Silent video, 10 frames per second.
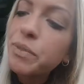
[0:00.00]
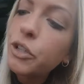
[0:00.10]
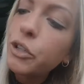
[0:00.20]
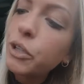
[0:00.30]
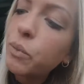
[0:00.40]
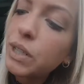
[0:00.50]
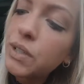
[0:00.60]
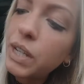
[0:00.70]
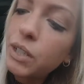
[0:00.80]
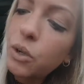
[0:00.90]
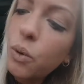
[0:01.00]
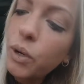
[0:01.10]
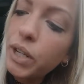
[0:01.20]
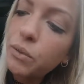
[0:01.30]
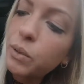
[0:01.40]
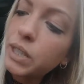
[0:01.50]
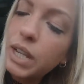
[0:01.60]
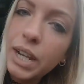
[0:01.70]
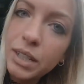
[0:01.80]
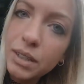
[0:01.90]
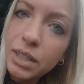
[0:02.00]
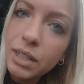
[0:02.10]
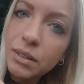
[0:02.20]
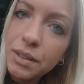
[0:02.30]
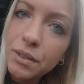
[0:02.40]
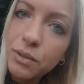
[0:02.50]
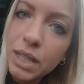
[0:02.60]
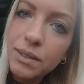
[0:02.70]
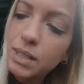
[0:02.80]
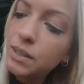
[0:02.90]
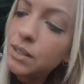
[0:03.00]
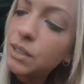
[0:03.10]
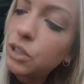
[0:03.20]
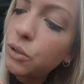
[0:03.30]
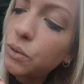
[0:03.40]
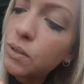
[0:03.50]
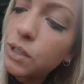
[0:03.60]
Now, you're going to want to take a coin, really anything that's easy to use,